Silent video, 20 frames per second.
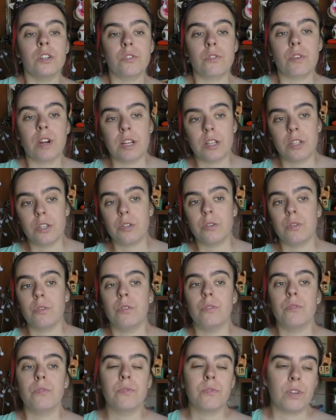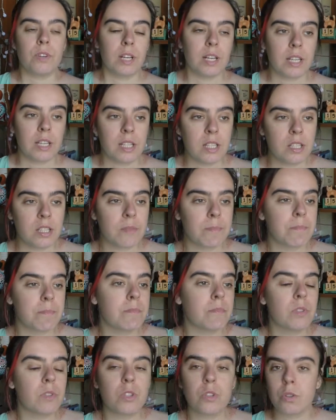try to find
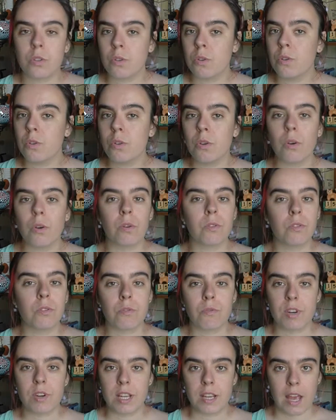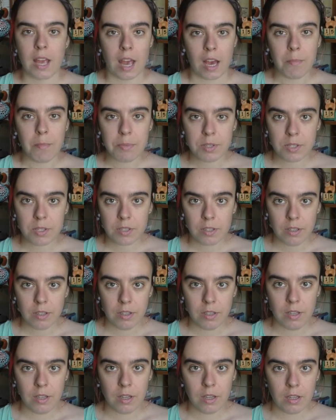two or three apps
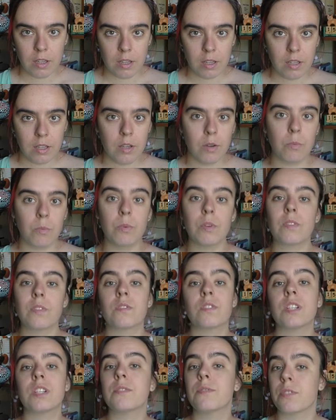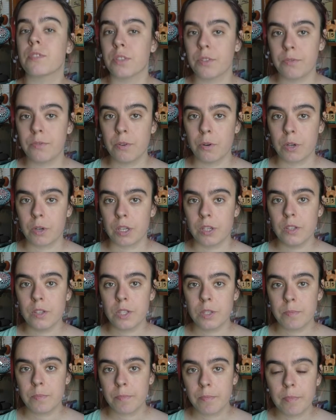with different
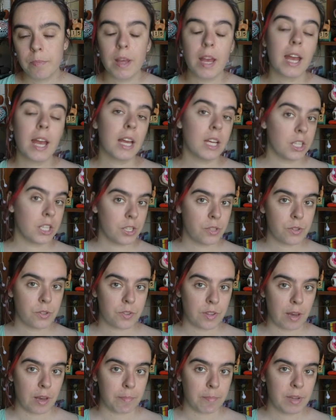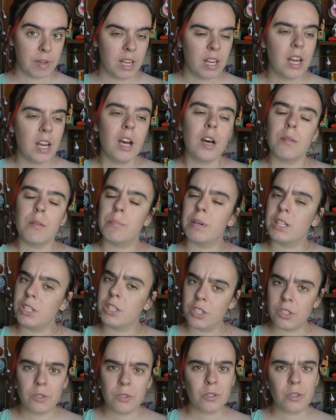focus and use them.
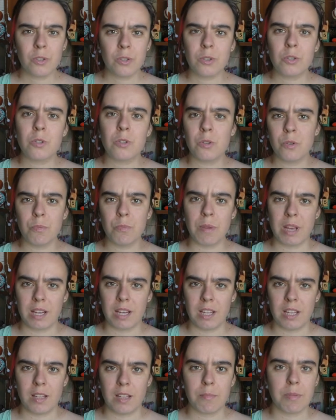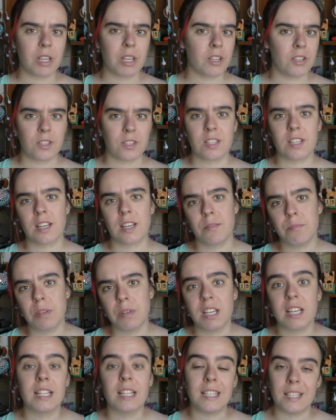But don't use too many, because it can
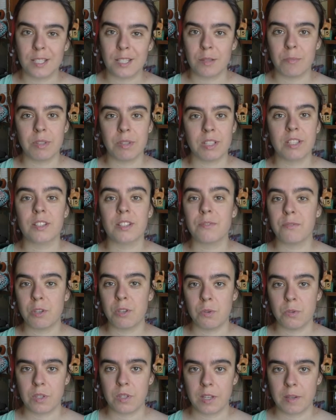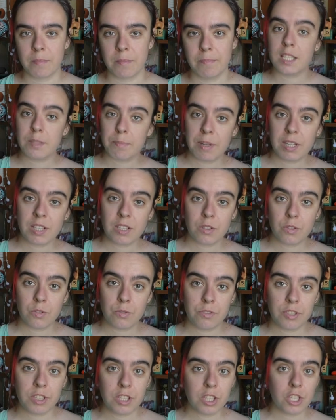be a little bit confusing. It's better to
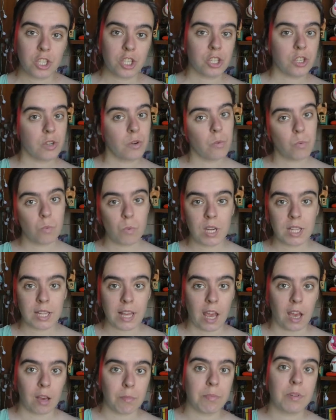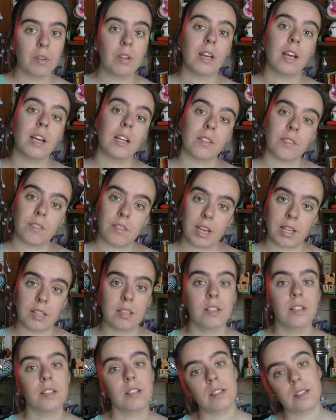finish one app and
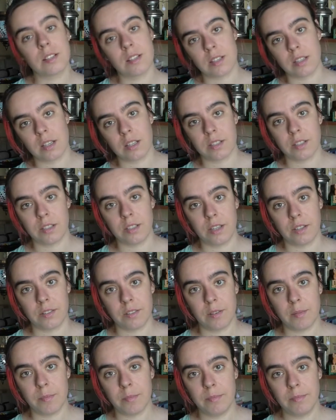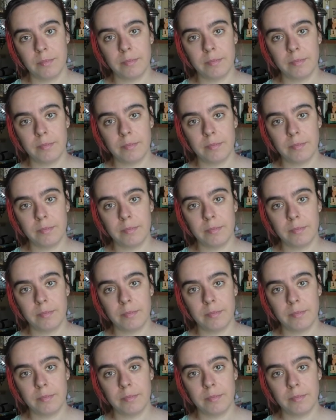then start another.